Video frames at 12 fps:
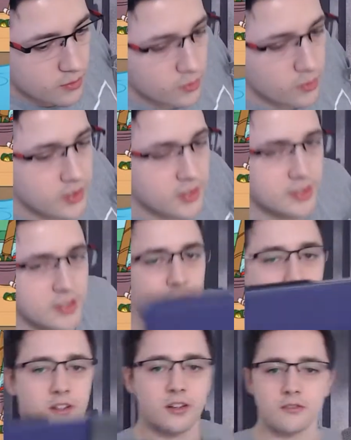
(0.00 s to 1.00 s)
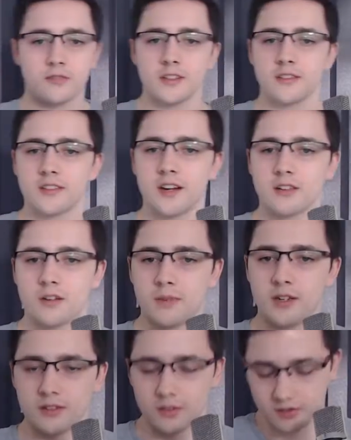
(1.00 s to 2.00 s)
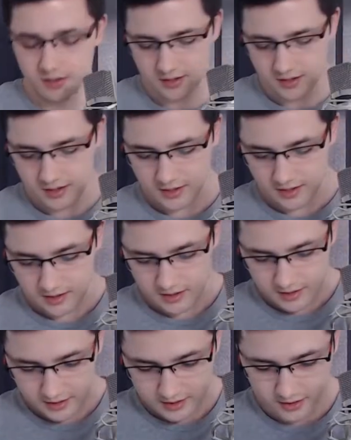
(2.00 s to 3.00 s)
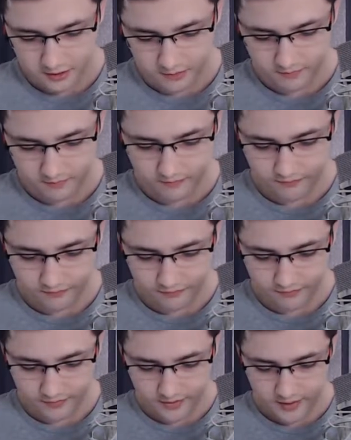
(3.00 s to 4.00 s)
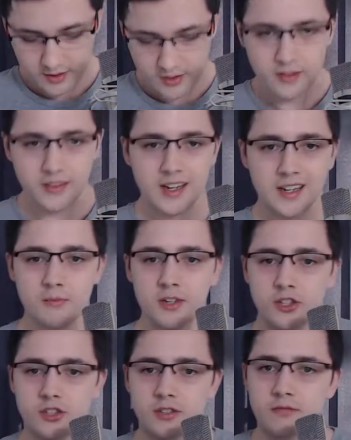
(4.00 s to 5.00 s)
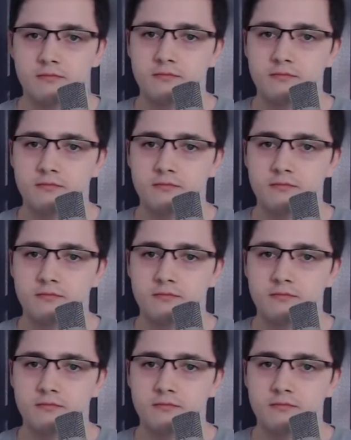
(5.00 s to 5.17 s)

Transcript: what else have I got written down on my notes? So, the animation.